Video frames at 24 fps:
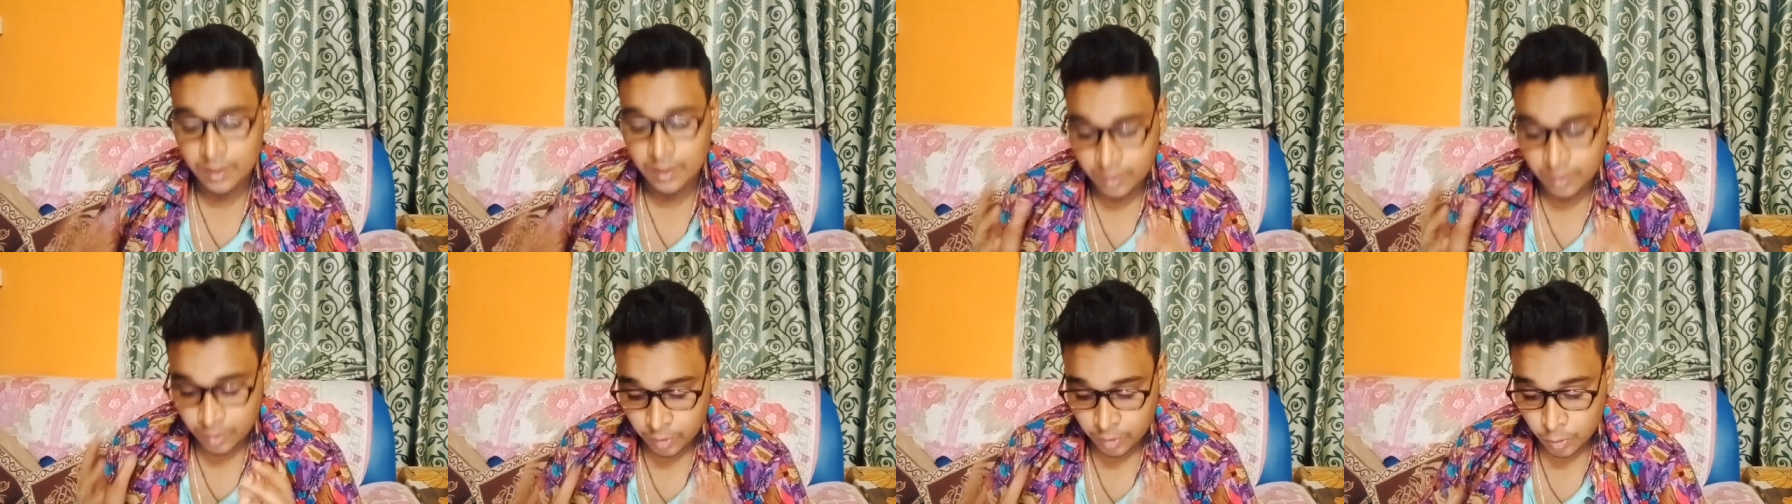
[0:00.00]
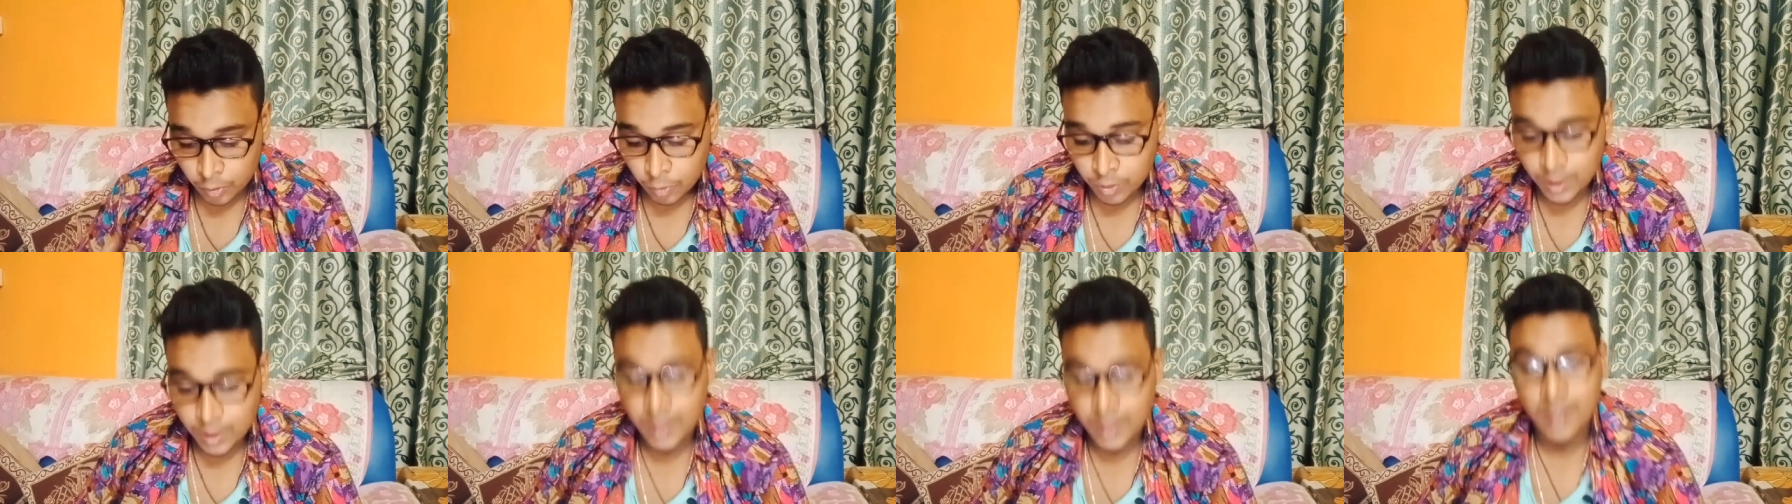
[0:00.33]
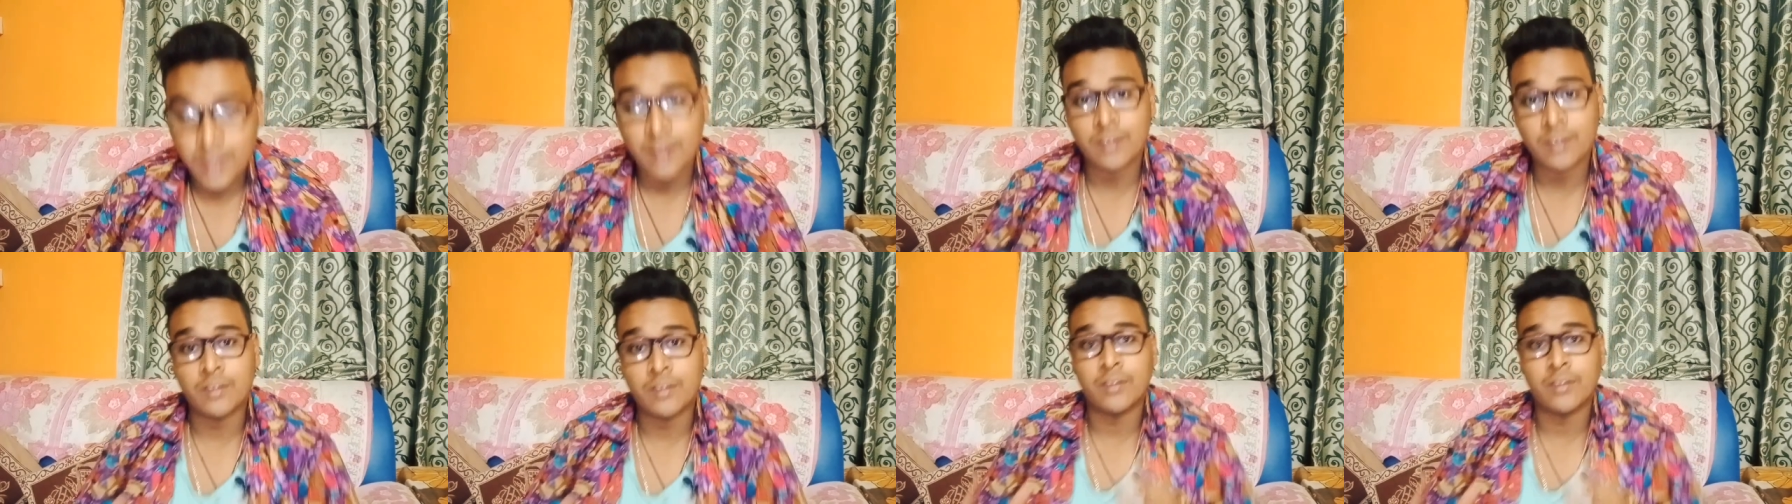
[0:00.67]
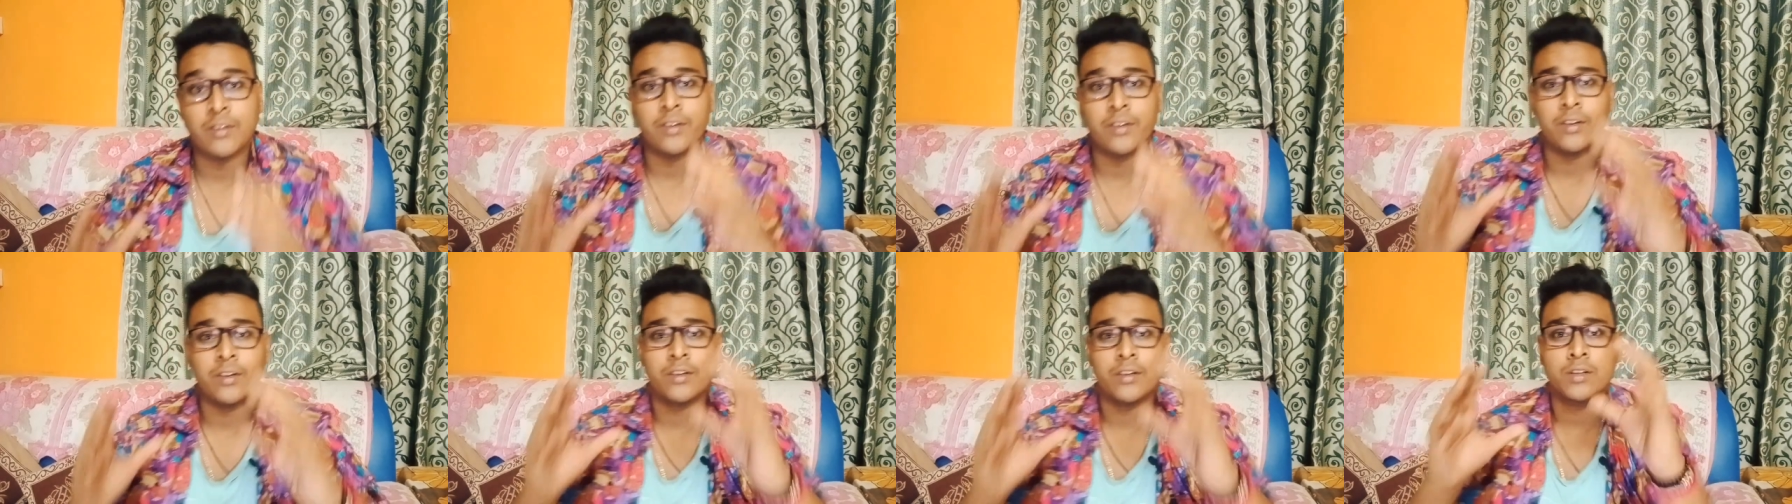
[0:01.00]
is known
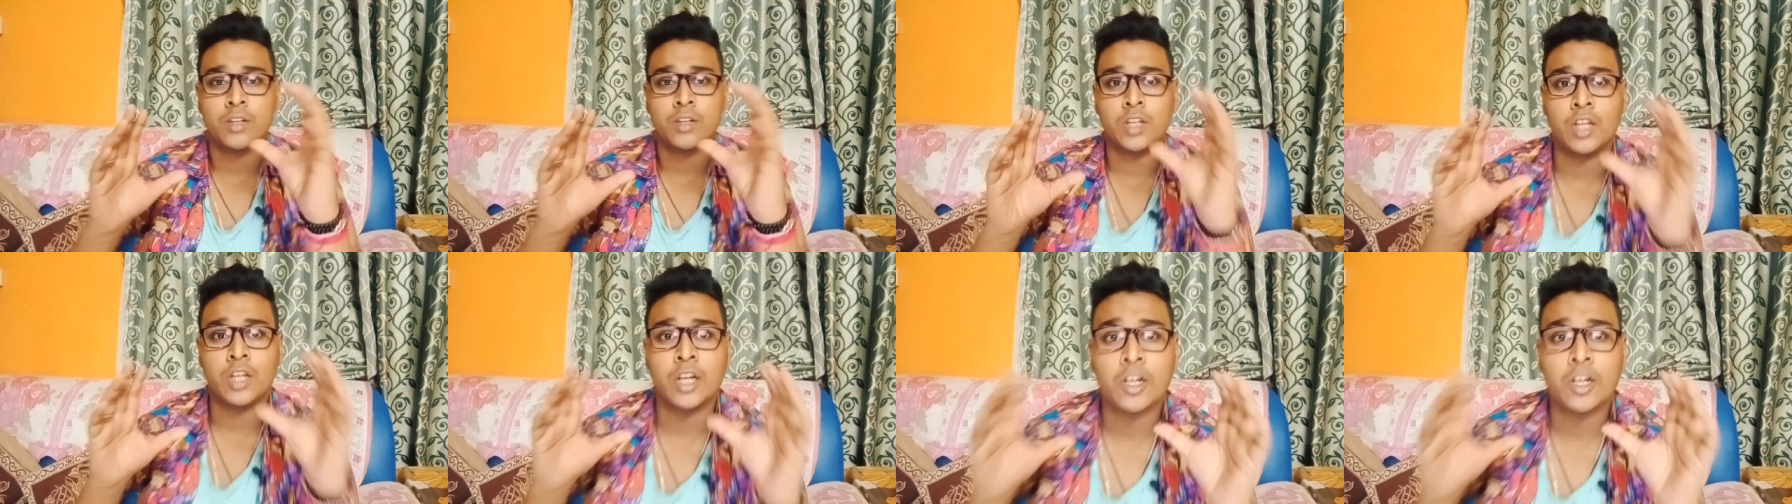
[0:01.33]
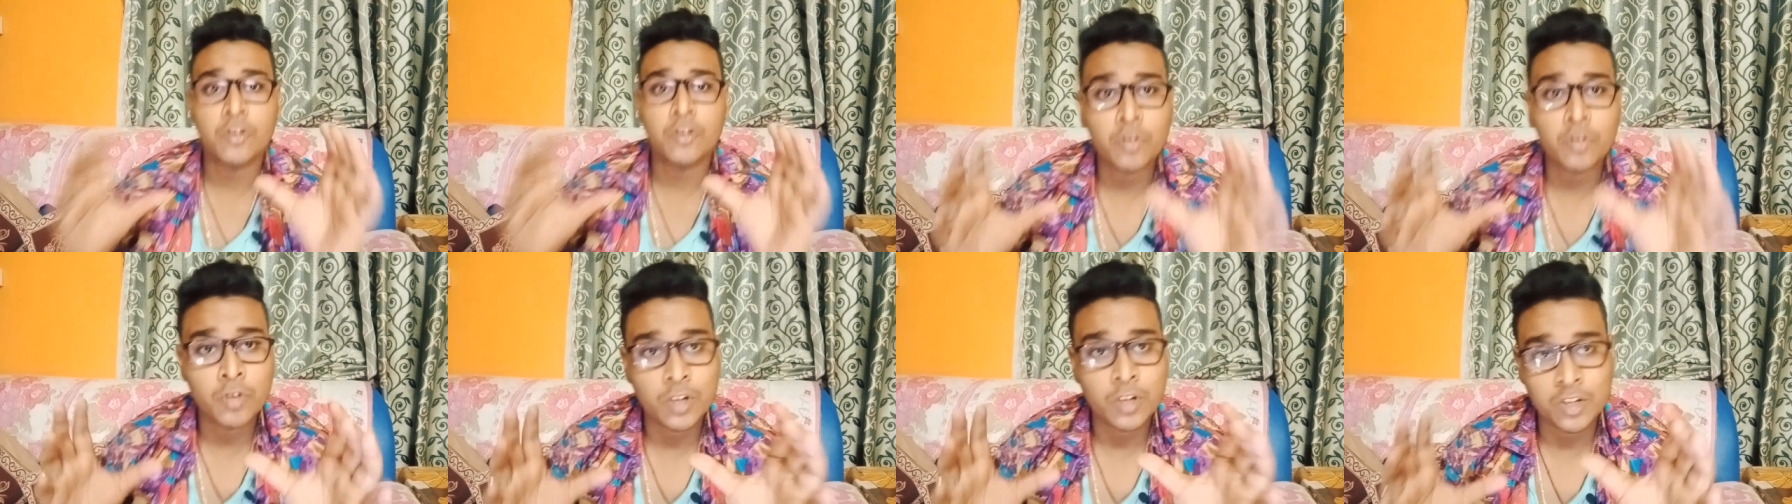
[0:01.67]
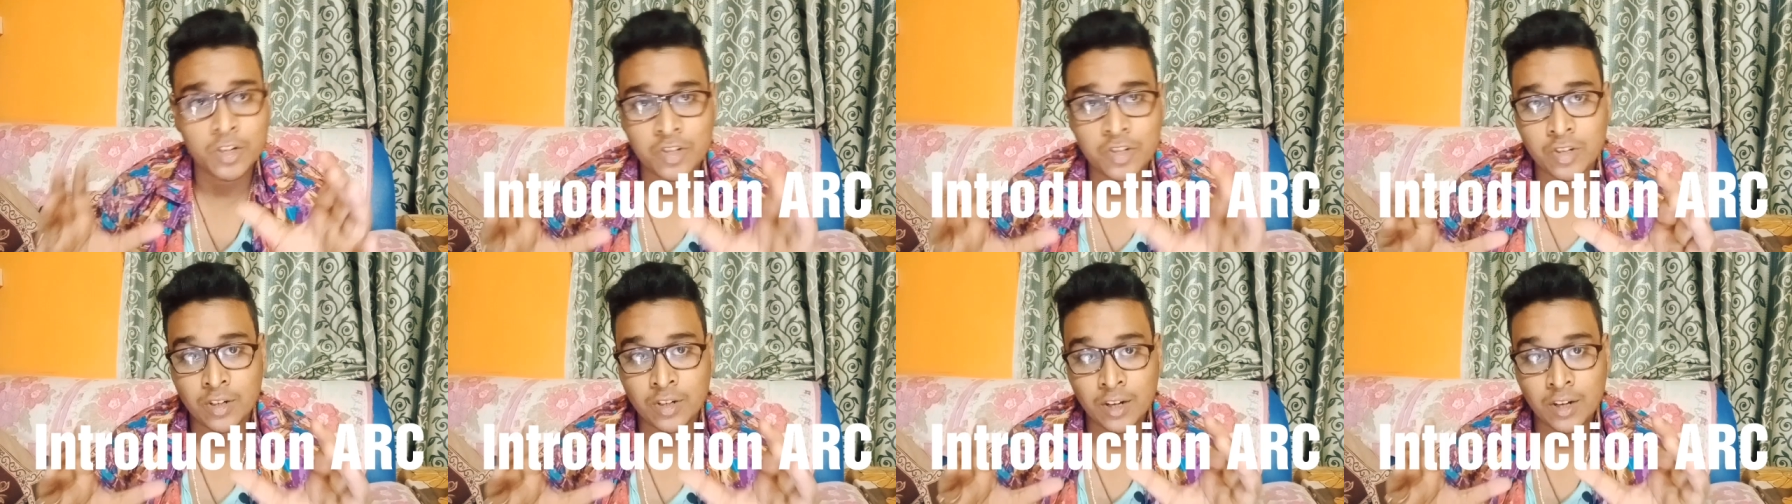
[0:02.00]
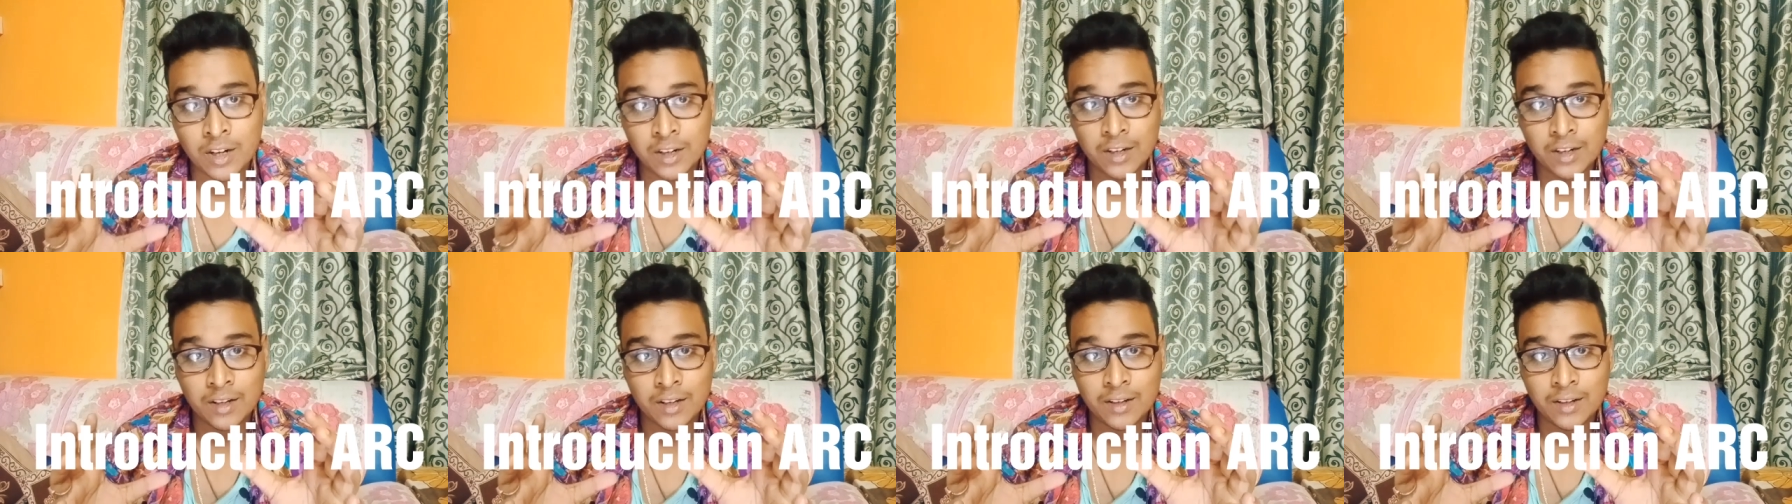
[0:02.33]
as the introduction
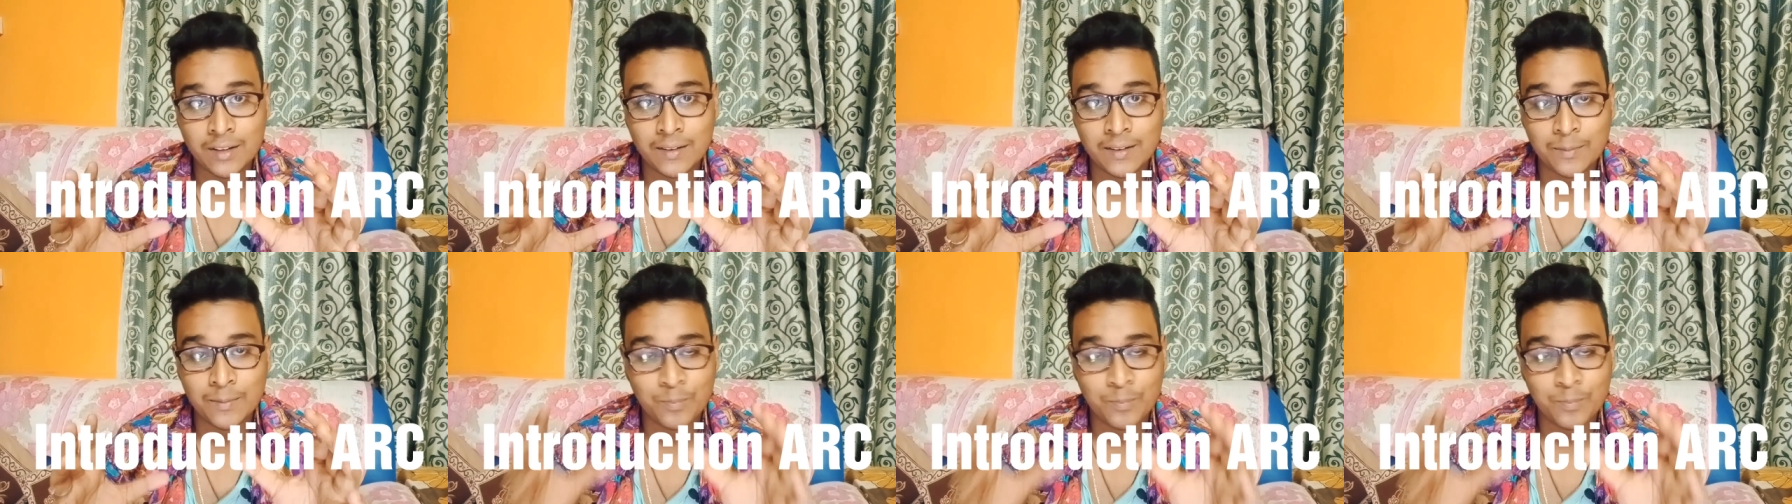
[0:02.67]
arc.